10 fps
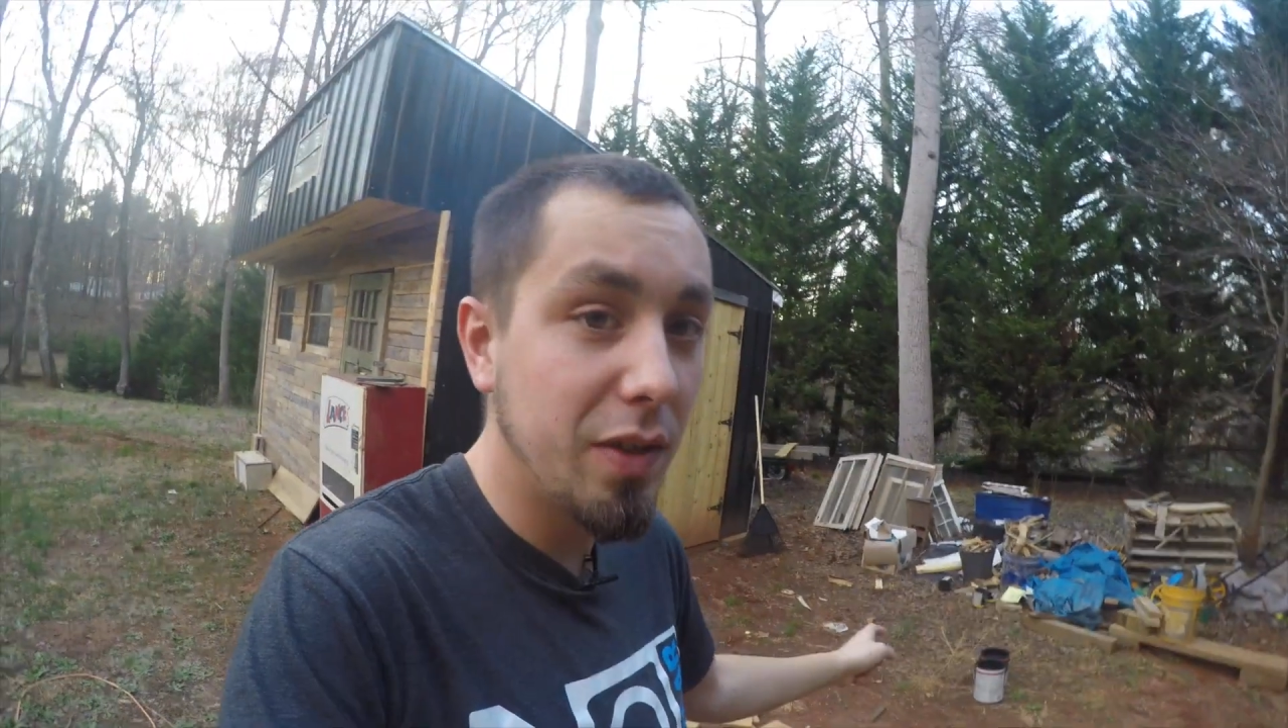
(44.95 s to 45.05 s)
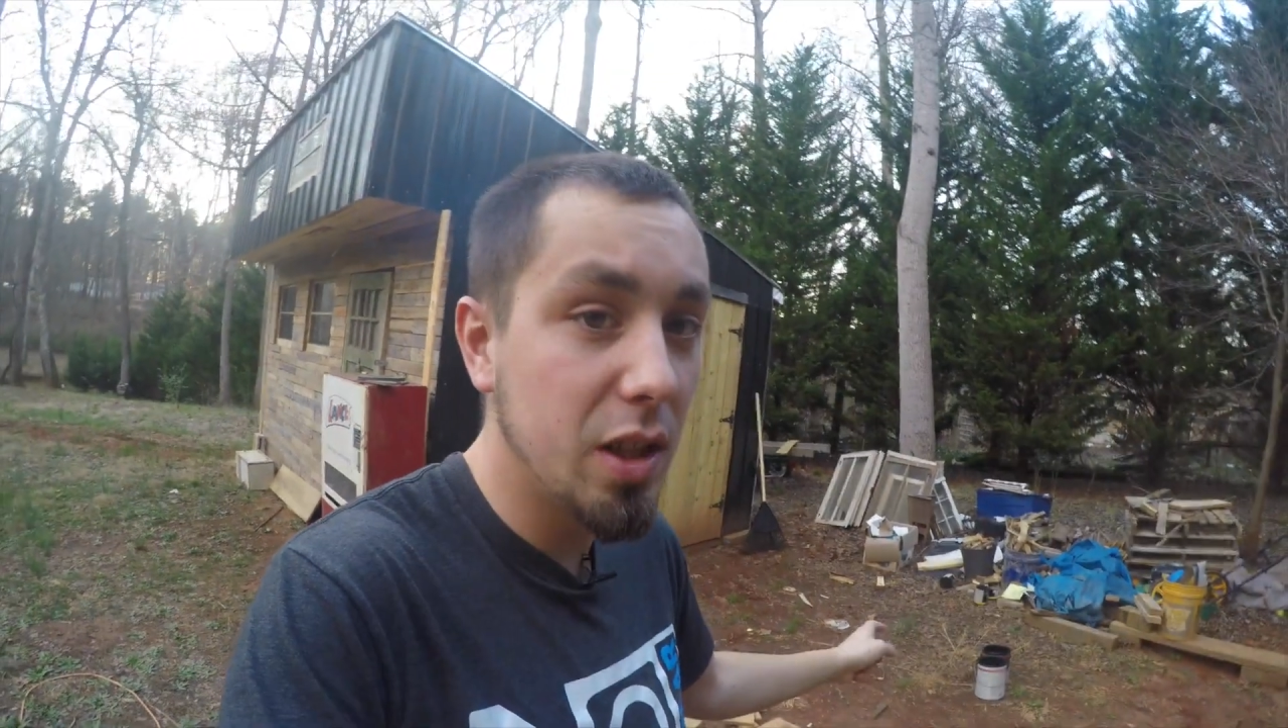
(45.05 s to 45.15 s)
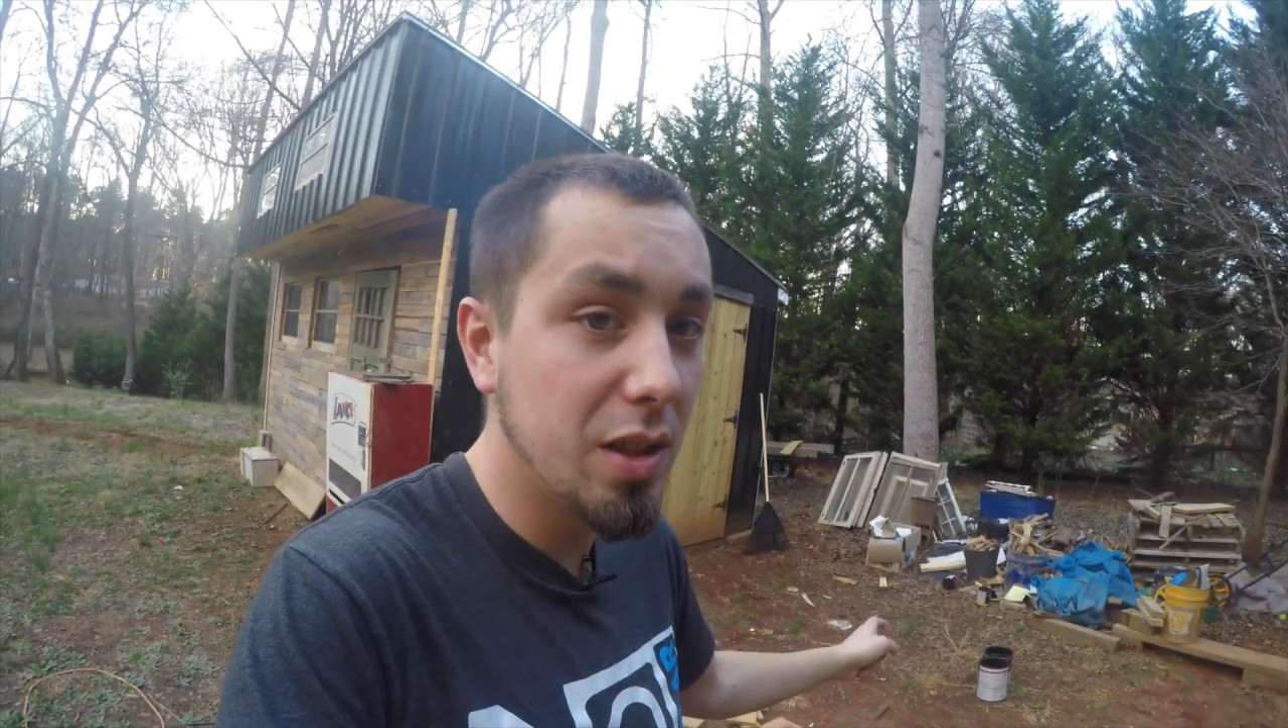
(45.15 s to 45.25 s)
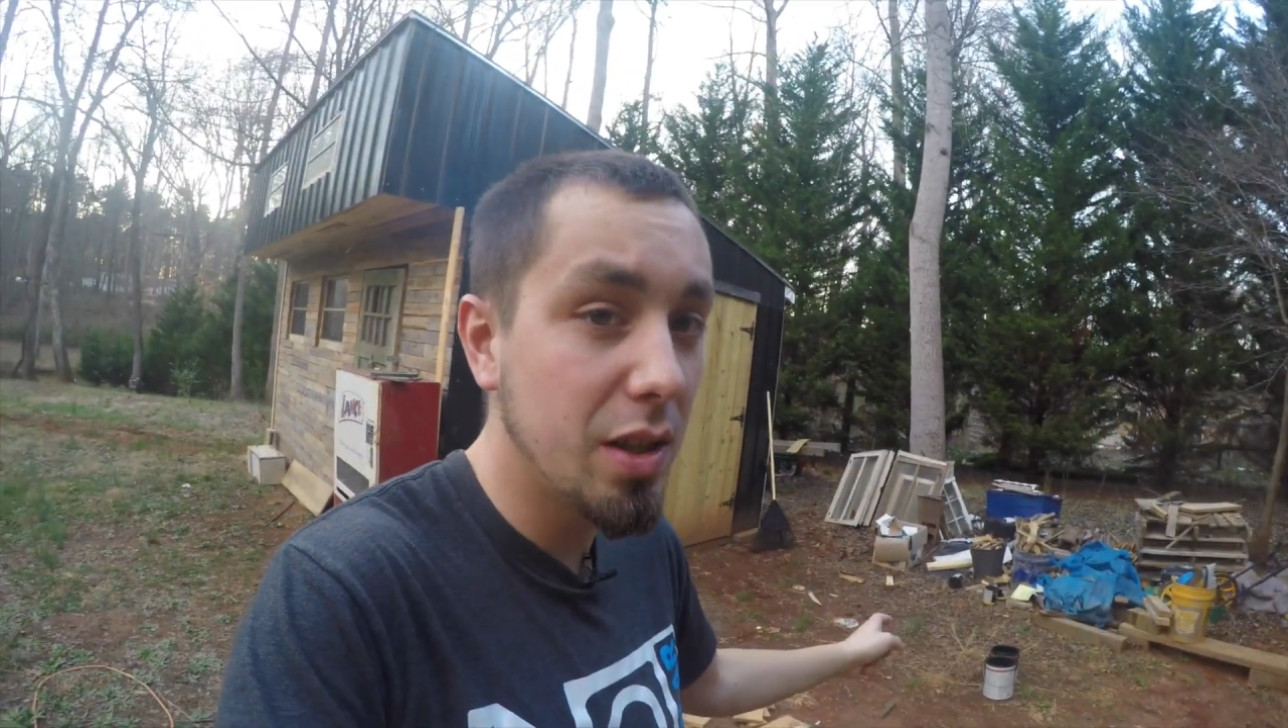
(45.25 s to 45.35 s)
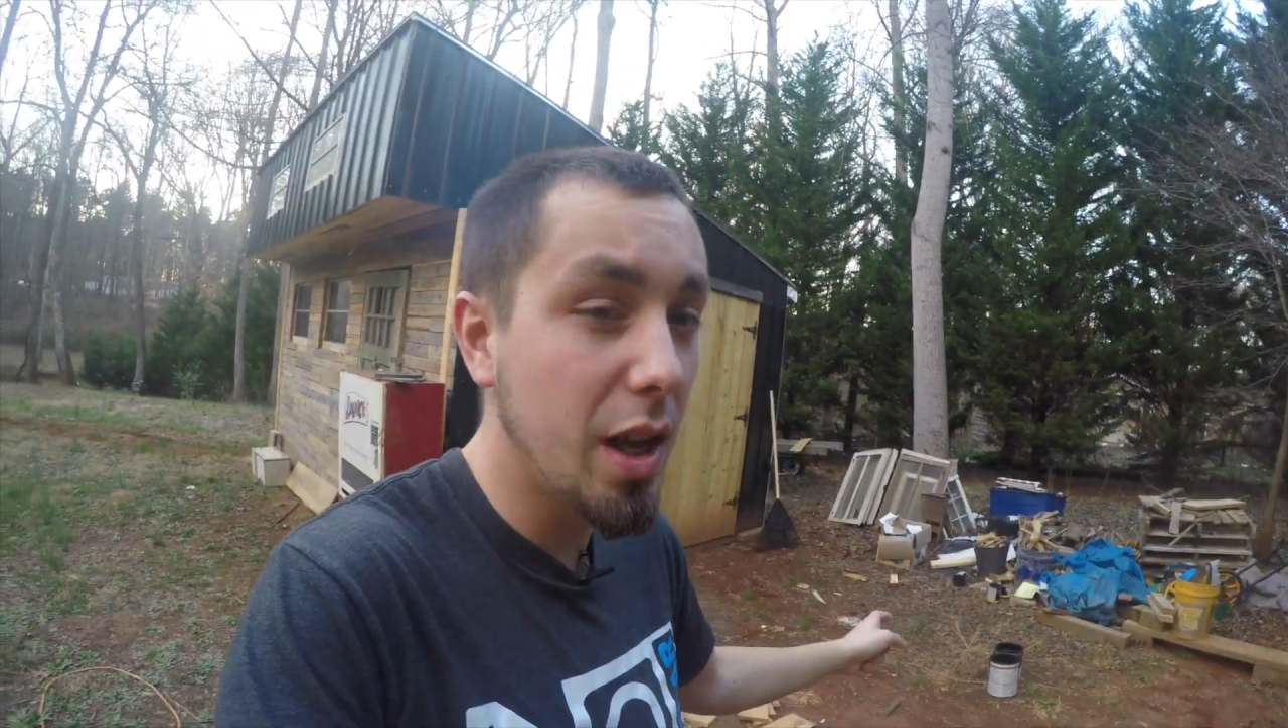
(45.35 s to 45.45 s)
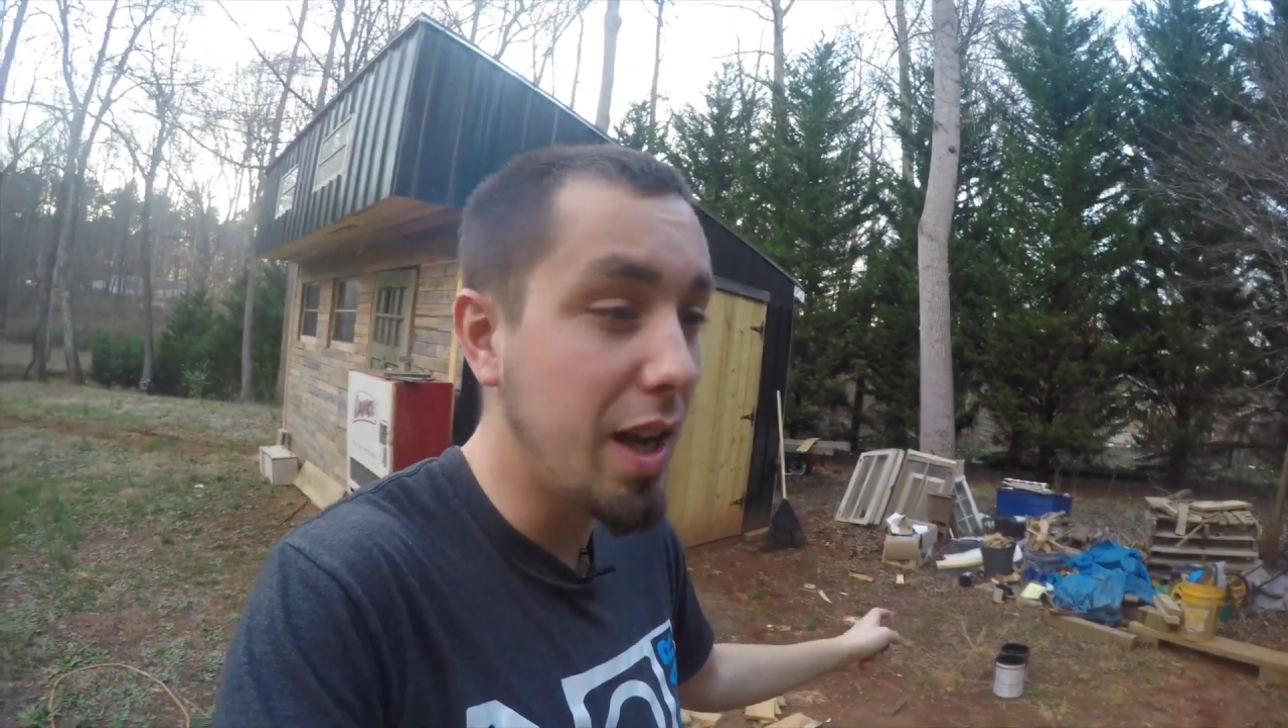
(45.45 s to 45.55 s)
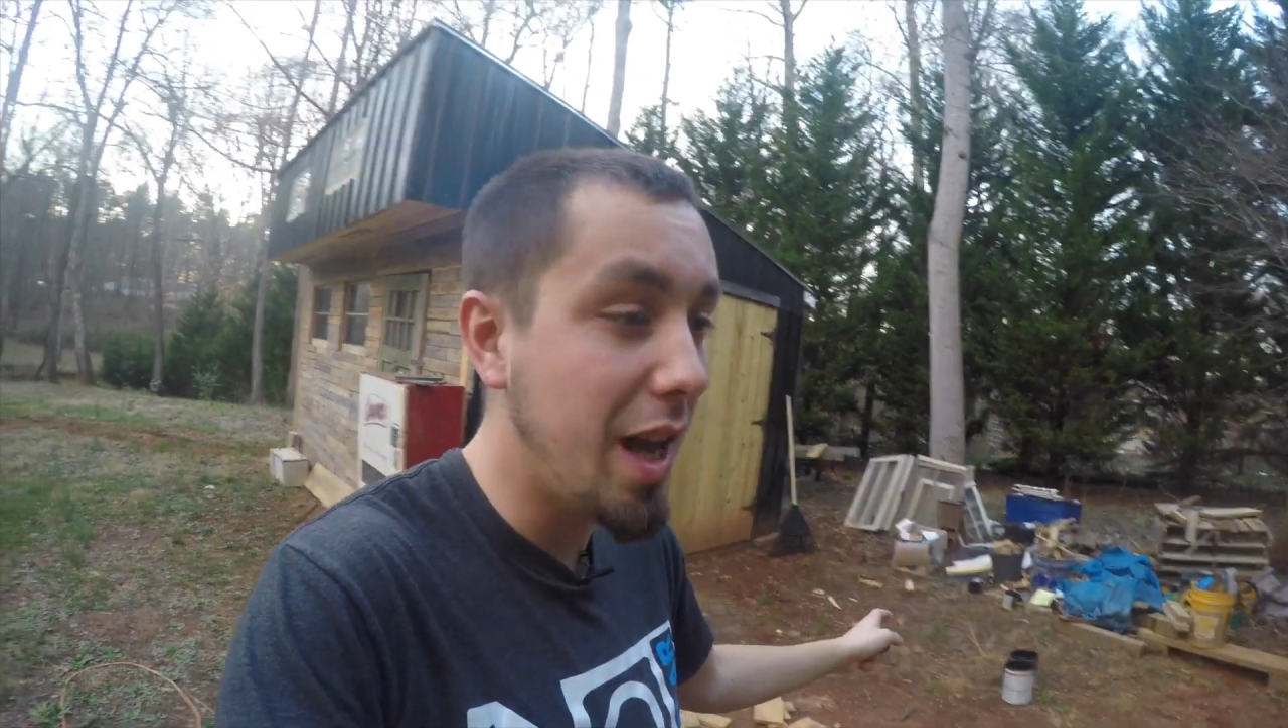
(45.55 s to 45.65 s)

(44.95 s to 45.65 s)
of this as I